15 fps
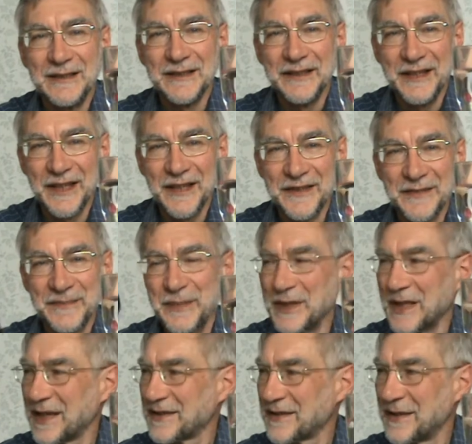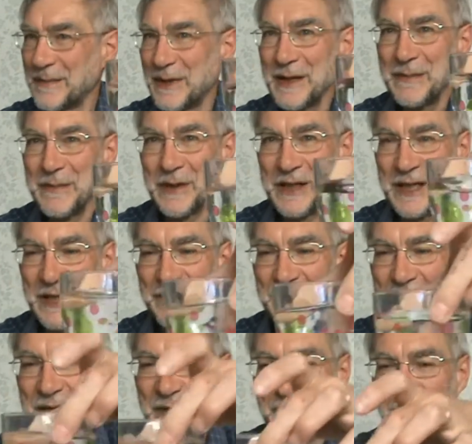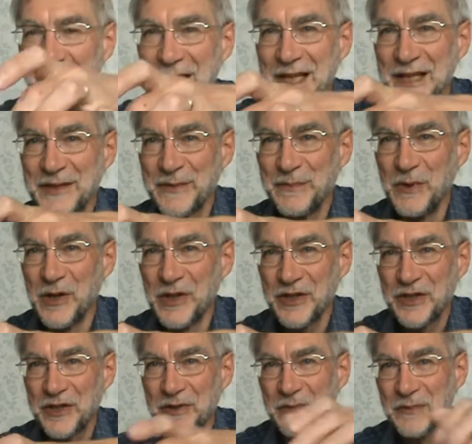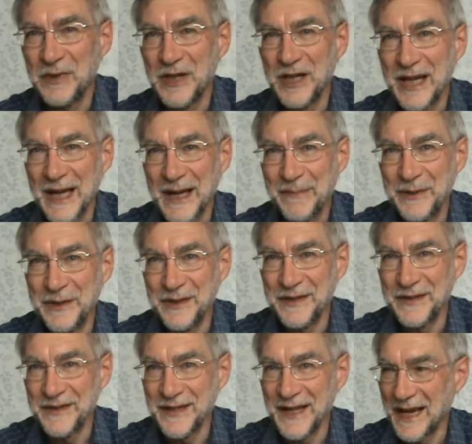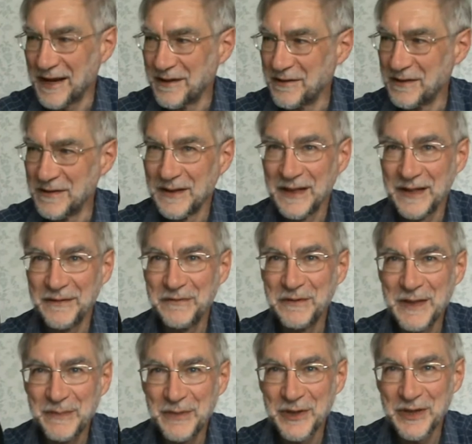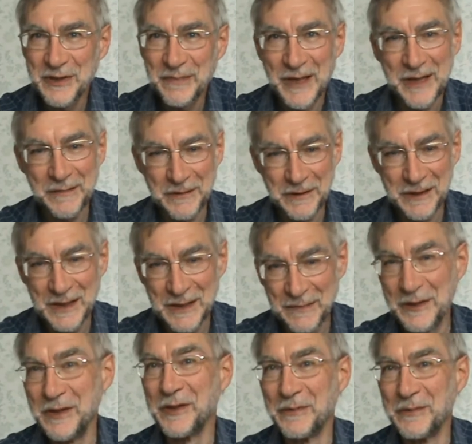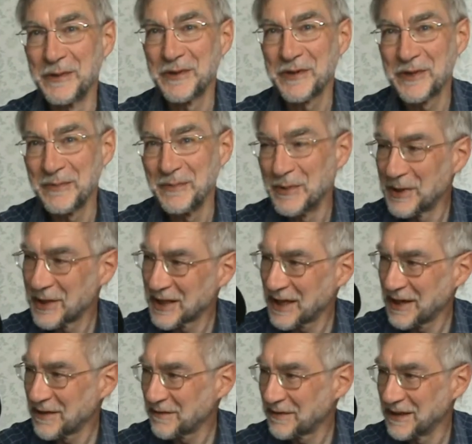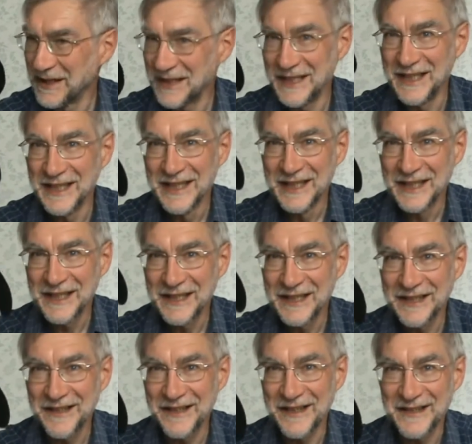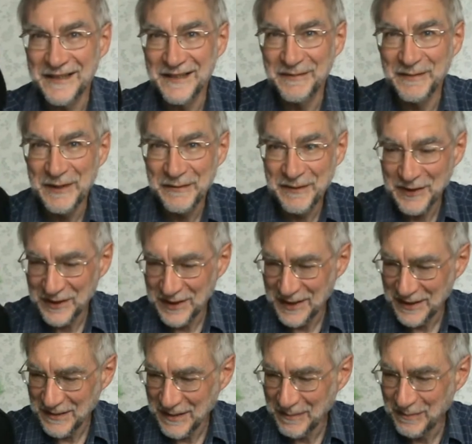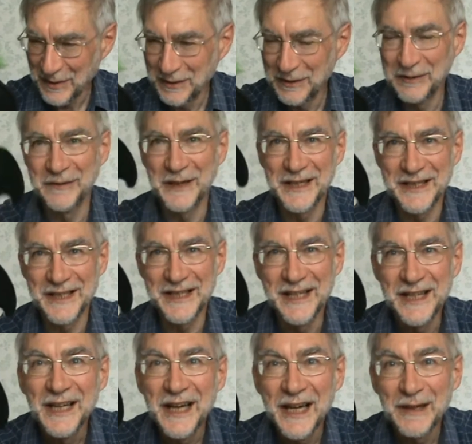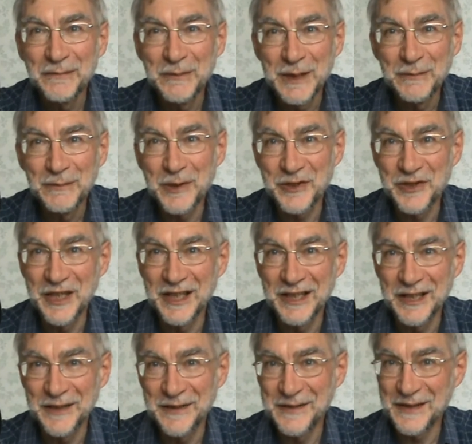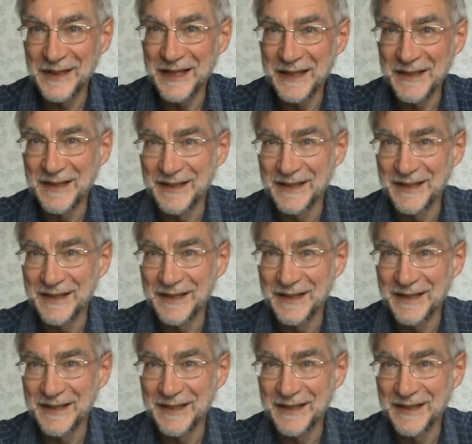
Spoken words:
Yes, but that's the paper clip. But let's watch what happens now if we put a paper clip in the water more carefully, like this. We've got a bowl ready and we'll watch it closely.